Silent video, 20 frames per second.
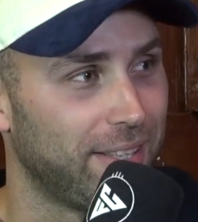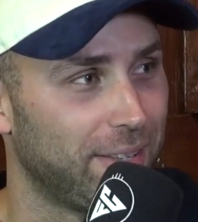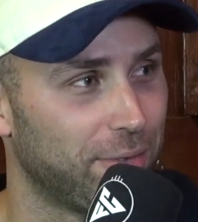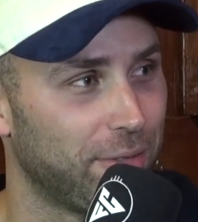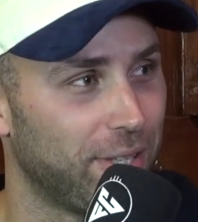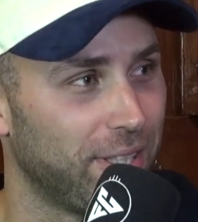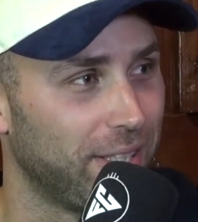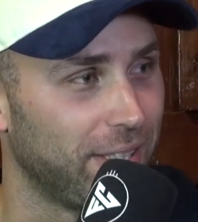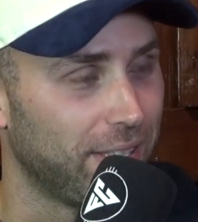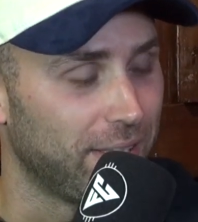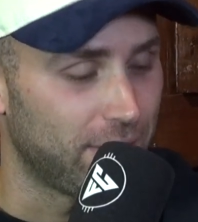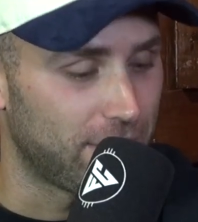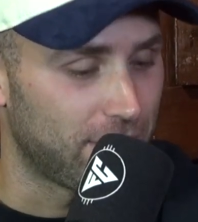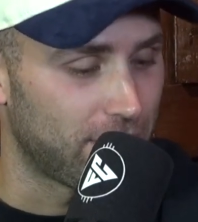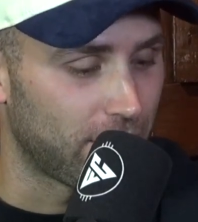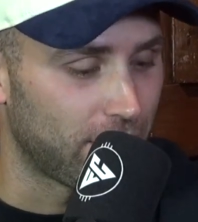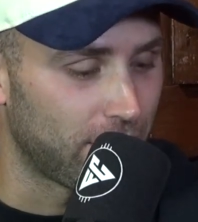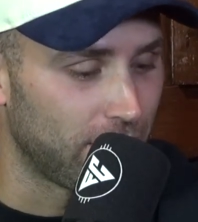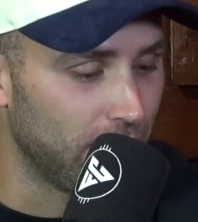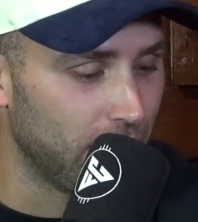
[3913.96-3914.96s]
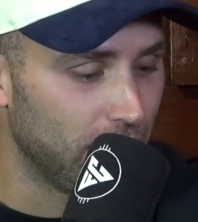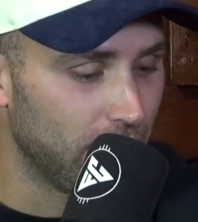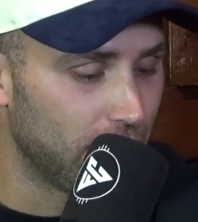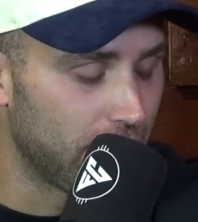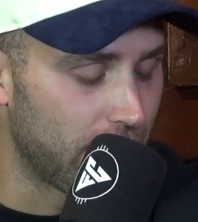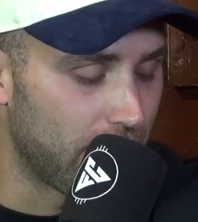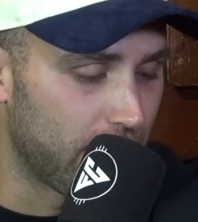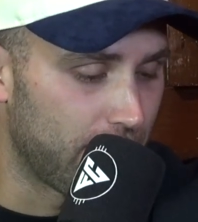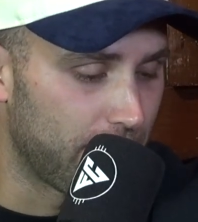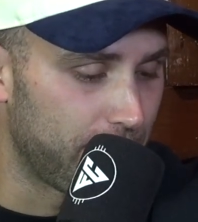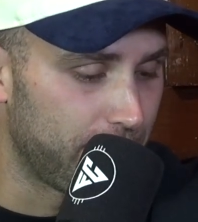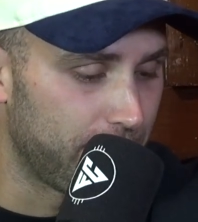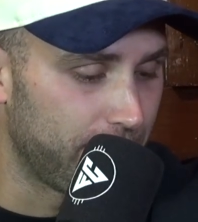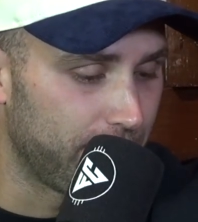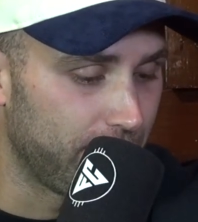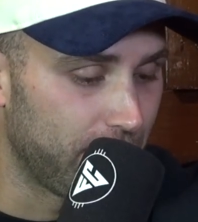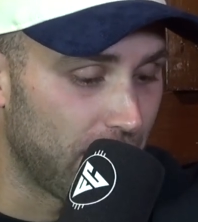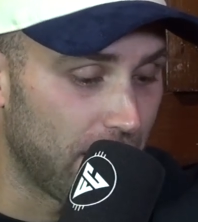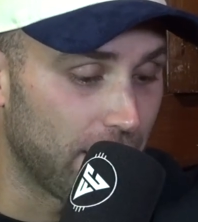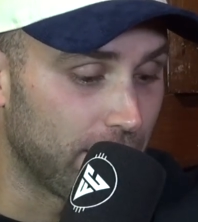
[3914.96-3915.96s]
it really is. So
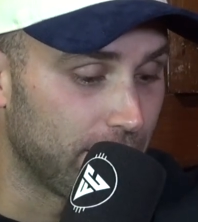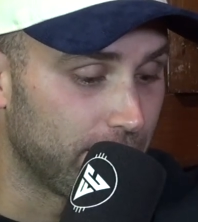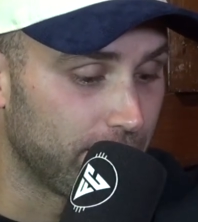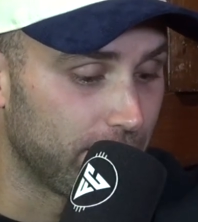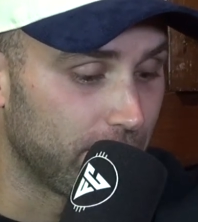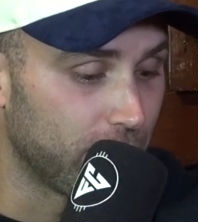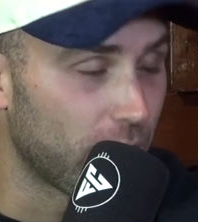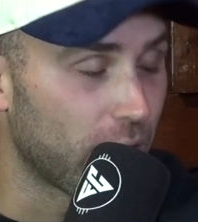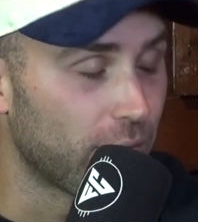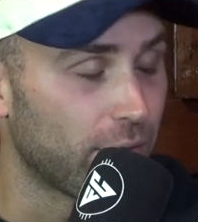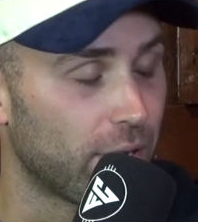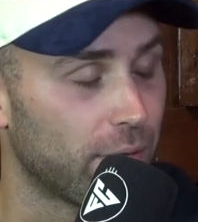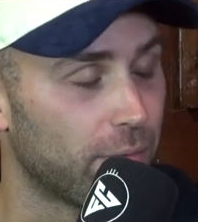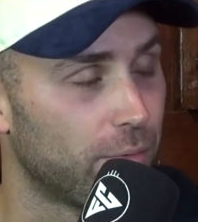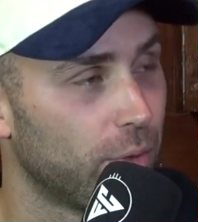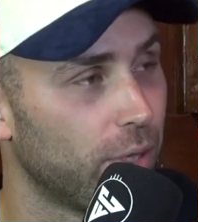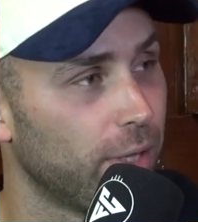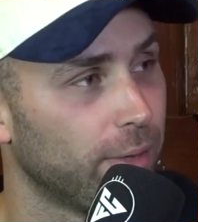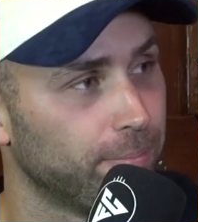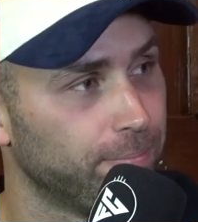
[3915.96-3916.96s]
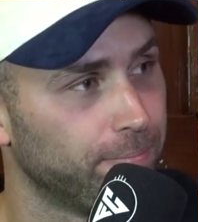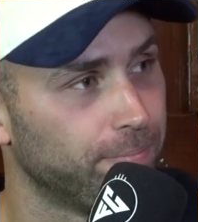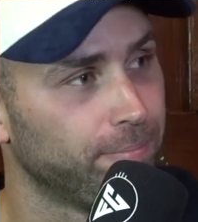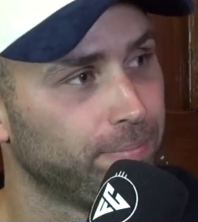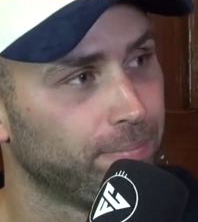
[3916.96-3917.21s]
um, yeah, great round of footy.